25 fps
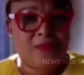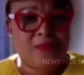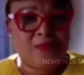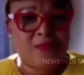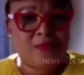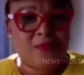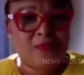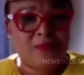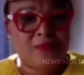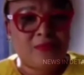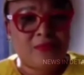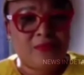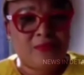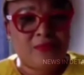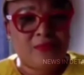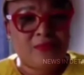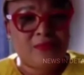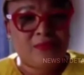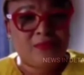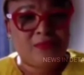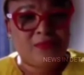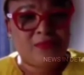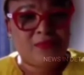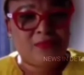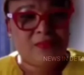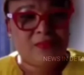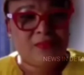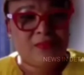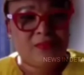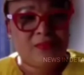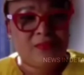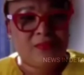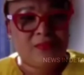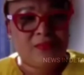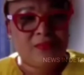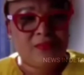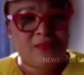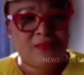
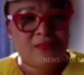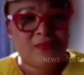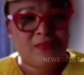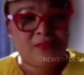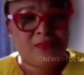Nothing is said.